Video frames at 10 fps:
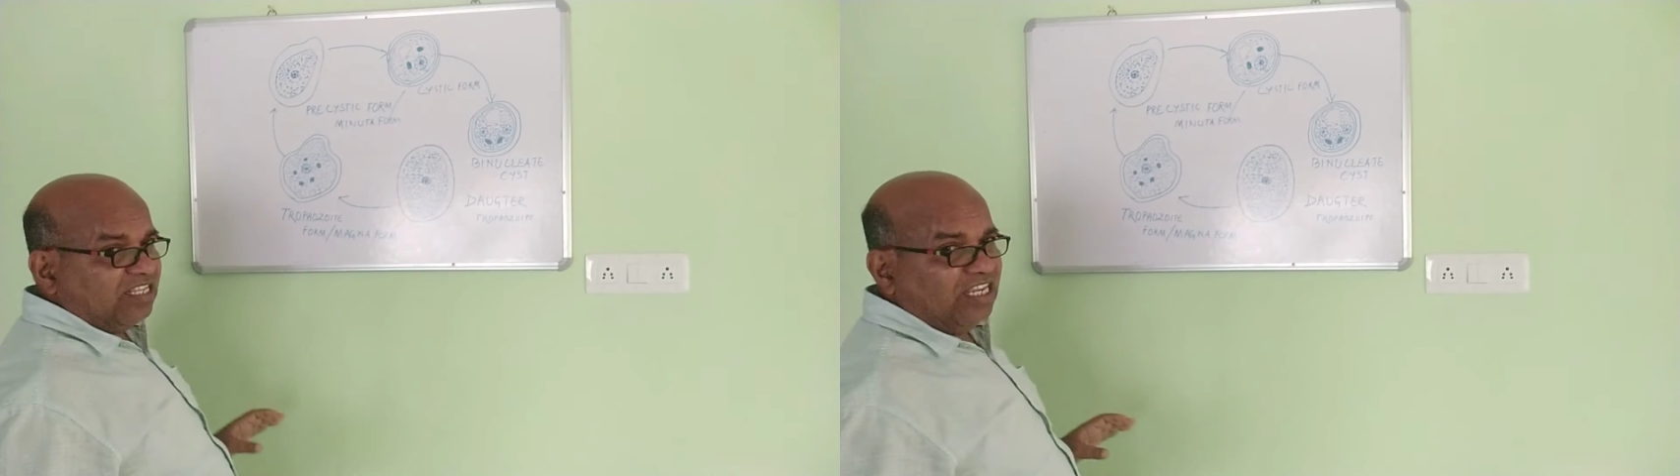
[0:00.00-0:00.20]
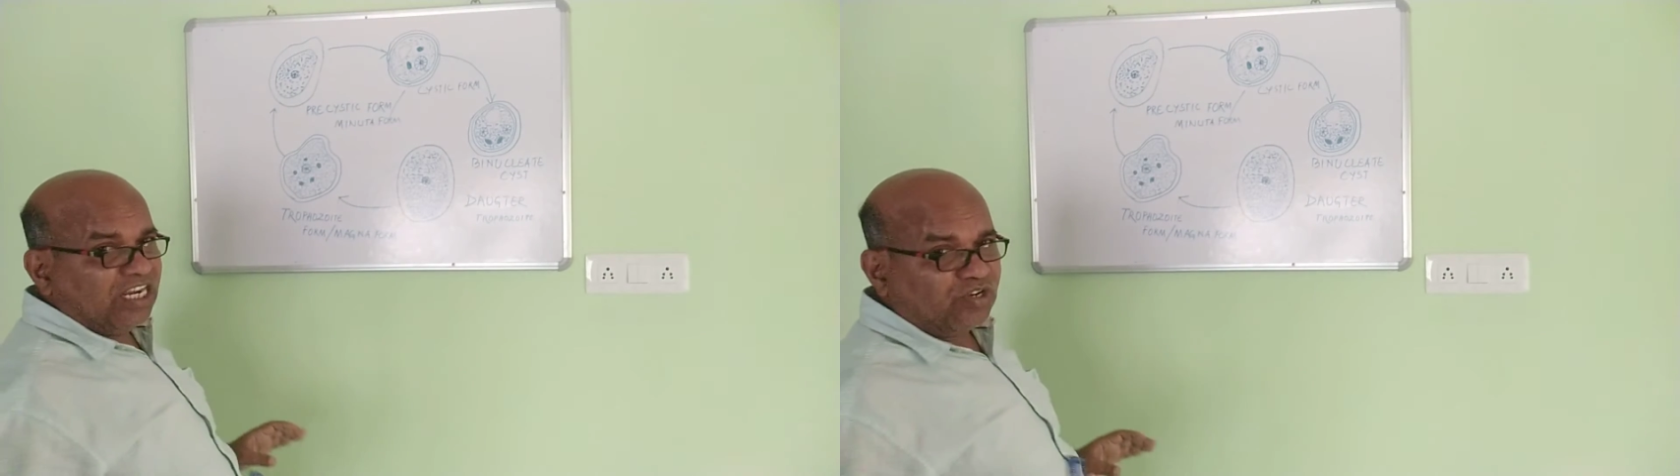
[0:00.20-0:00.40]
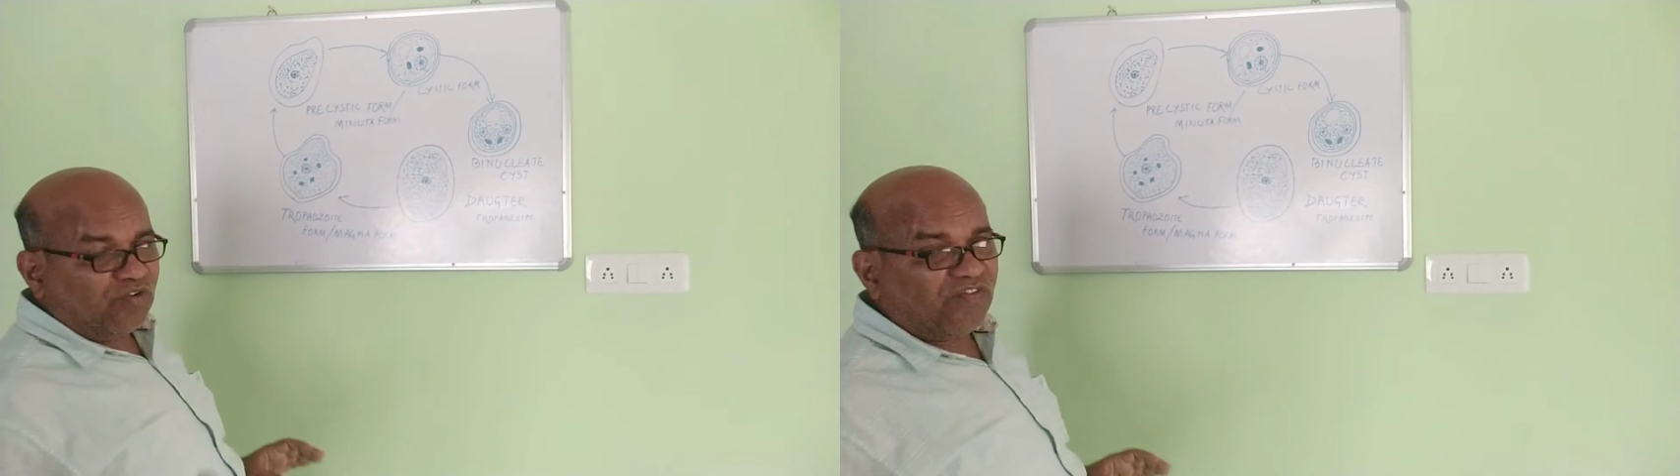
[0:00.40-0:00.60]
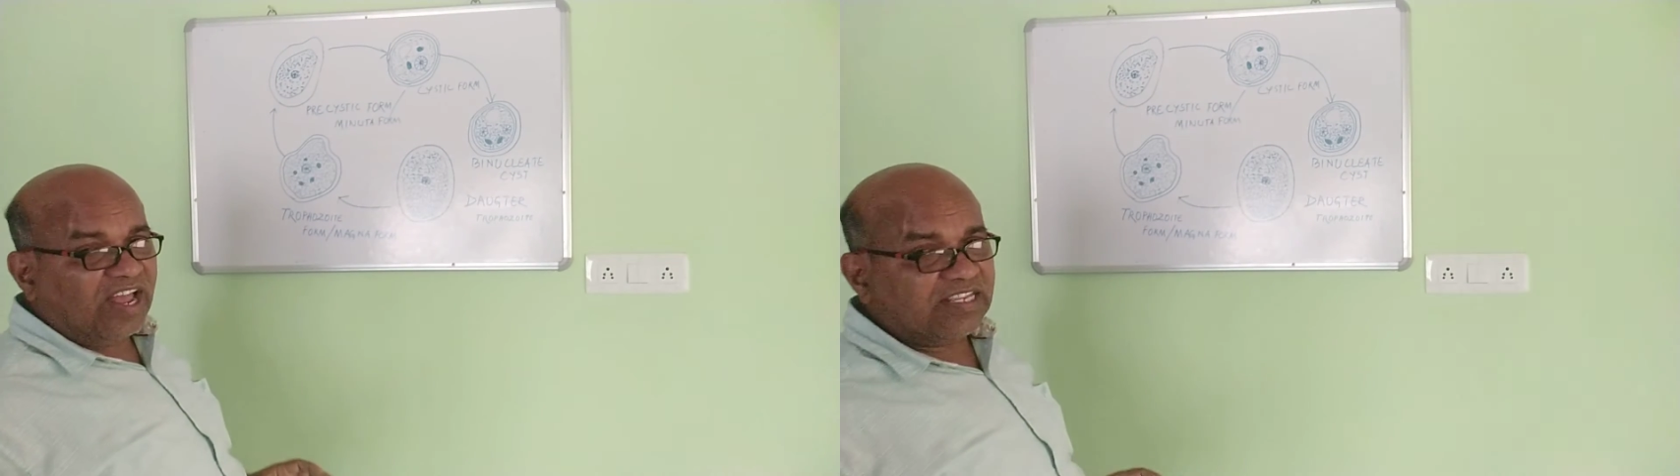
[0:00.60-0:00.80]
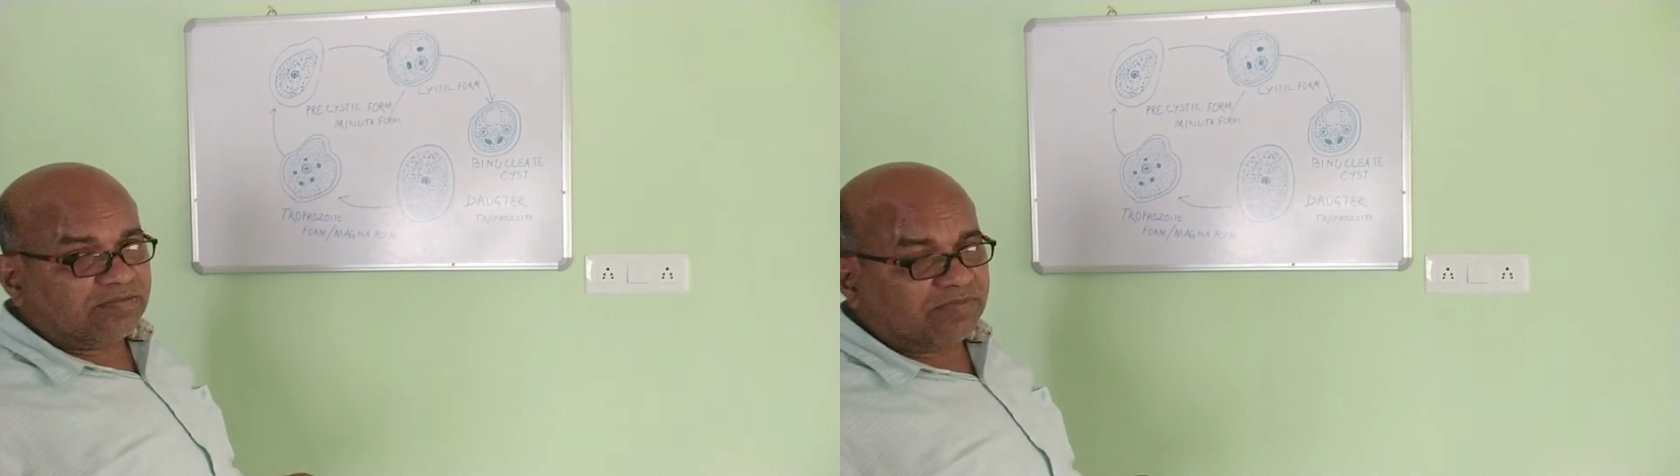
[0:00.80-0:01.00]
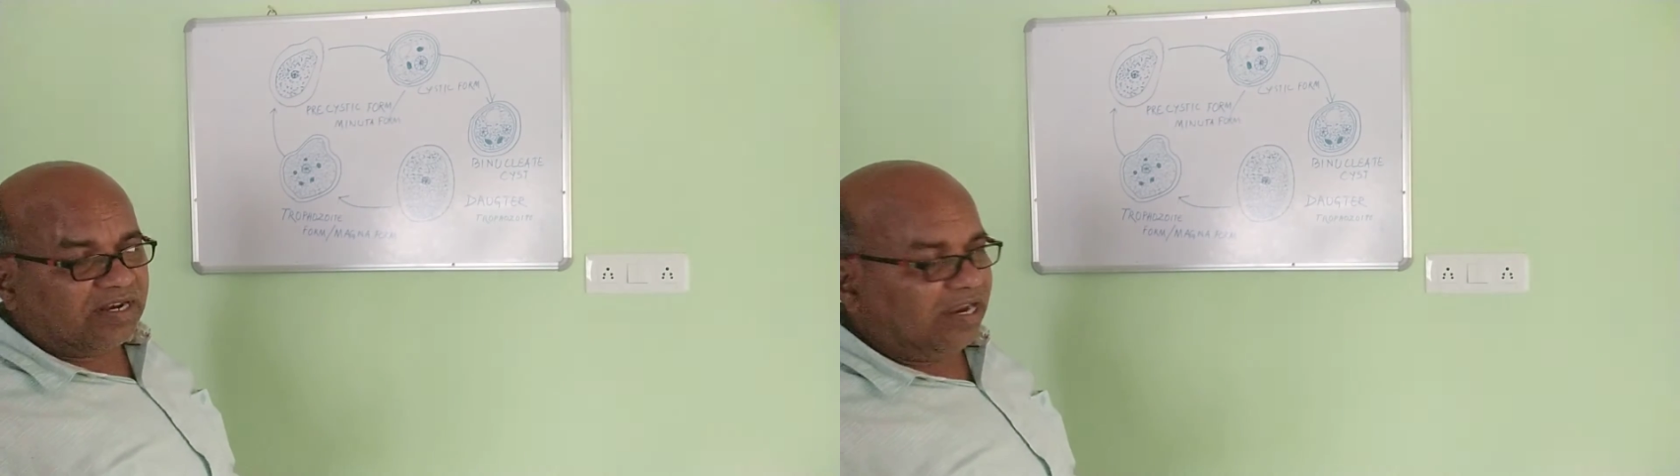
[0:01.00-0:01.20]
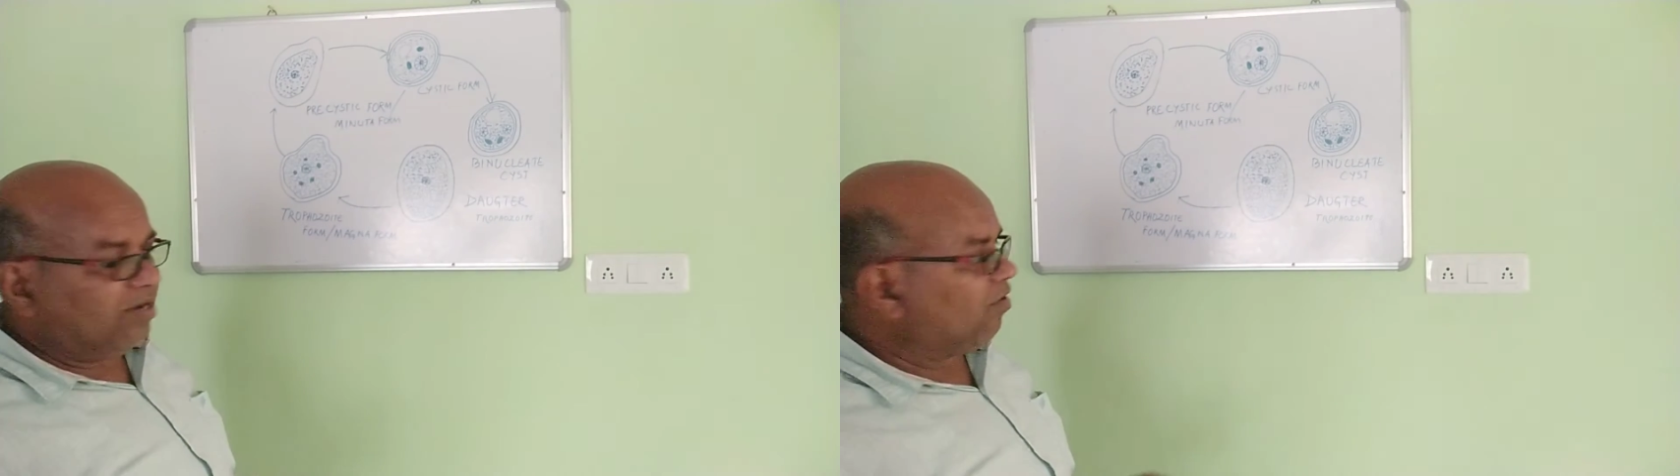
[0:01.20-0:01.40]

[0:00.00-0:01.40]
the ectoplasm and